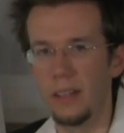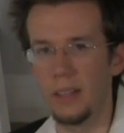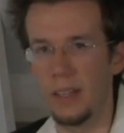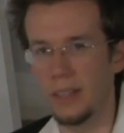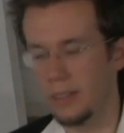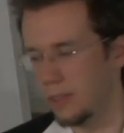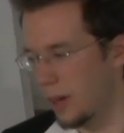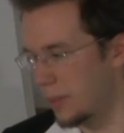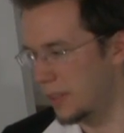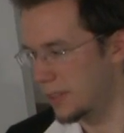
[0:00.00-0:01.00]
like
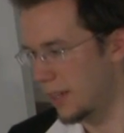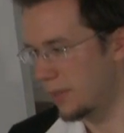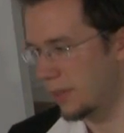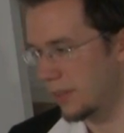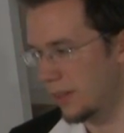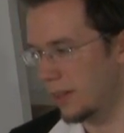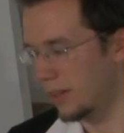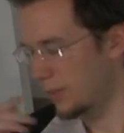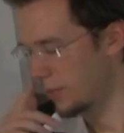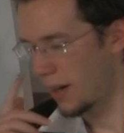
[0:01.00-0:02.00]
dominant 7
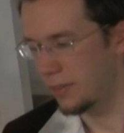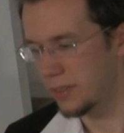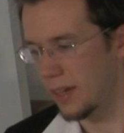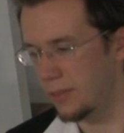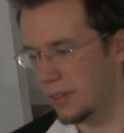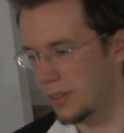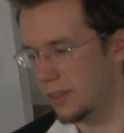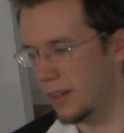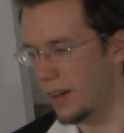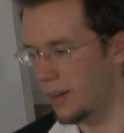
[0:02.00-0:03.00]
or
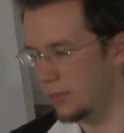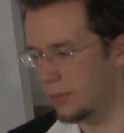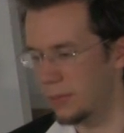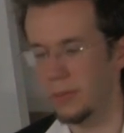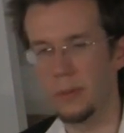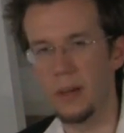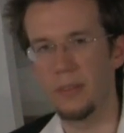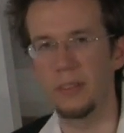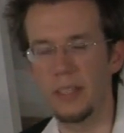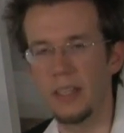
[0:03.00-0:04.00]
5/7 of
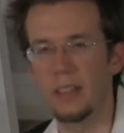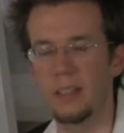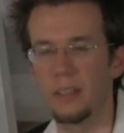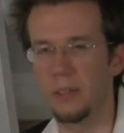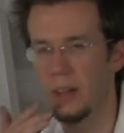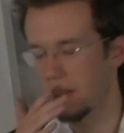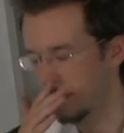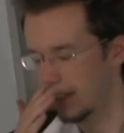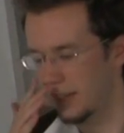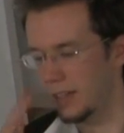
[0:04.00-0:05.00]
whatever key that you're drawing
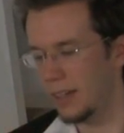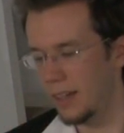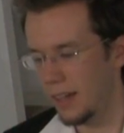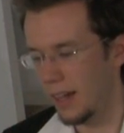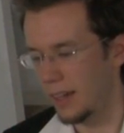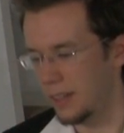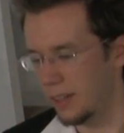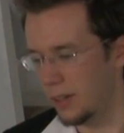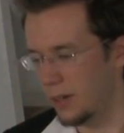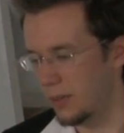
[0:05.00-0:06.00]
it in, and
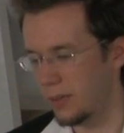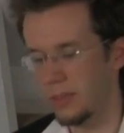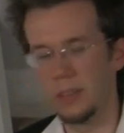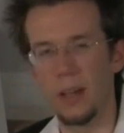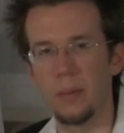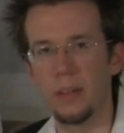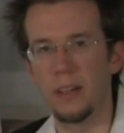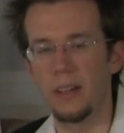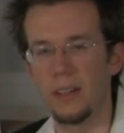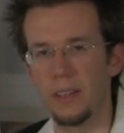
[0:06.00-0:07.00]
then go dominant,
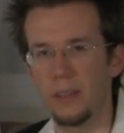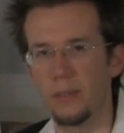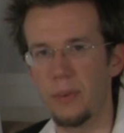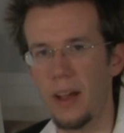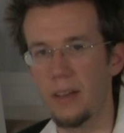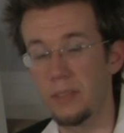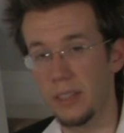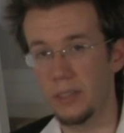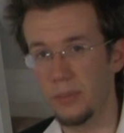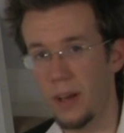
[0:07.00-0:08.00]
then
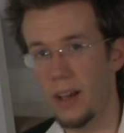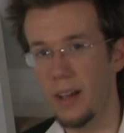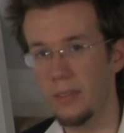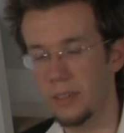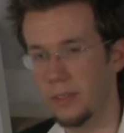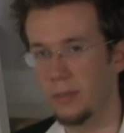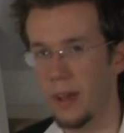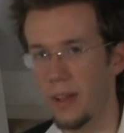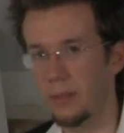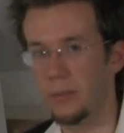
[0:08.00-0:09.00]
5/6/5, and then
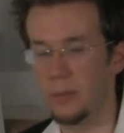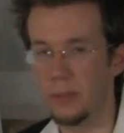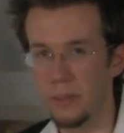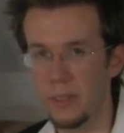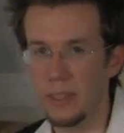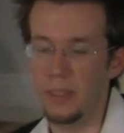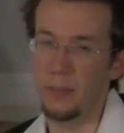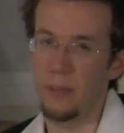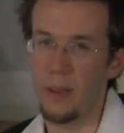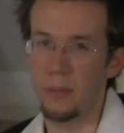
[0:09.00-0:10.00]
5/4/3, and
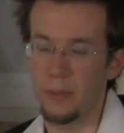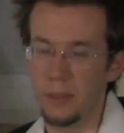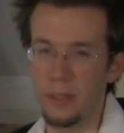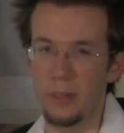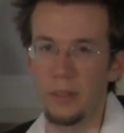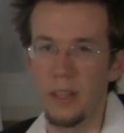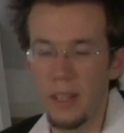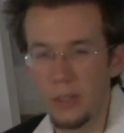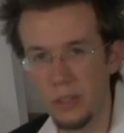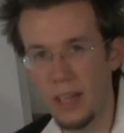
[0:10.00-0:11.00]
then 5/4/2.
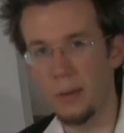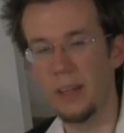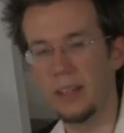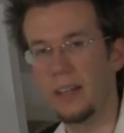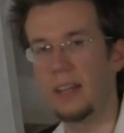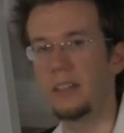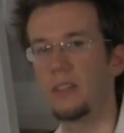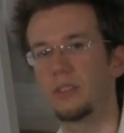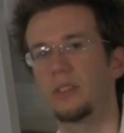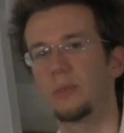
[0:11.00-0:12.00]
So that way you're getting
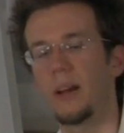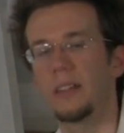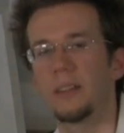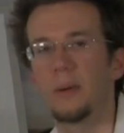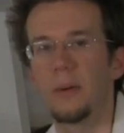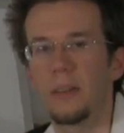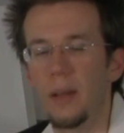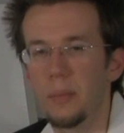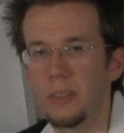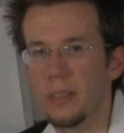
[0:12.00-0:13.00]
used to drawing the chord
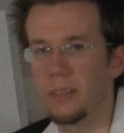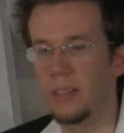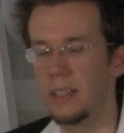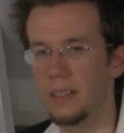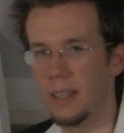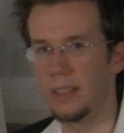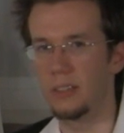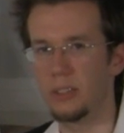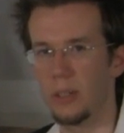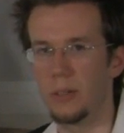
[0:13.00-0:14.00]
numbers underneath and
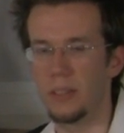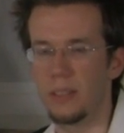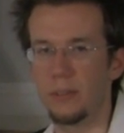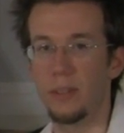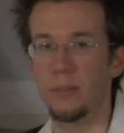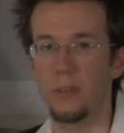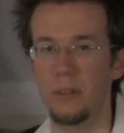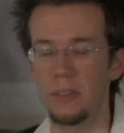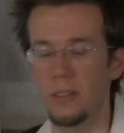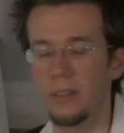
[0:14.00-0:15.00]
then show the different
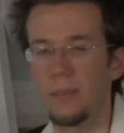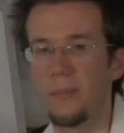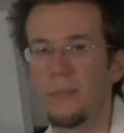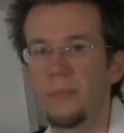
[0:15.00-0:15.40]
inversion.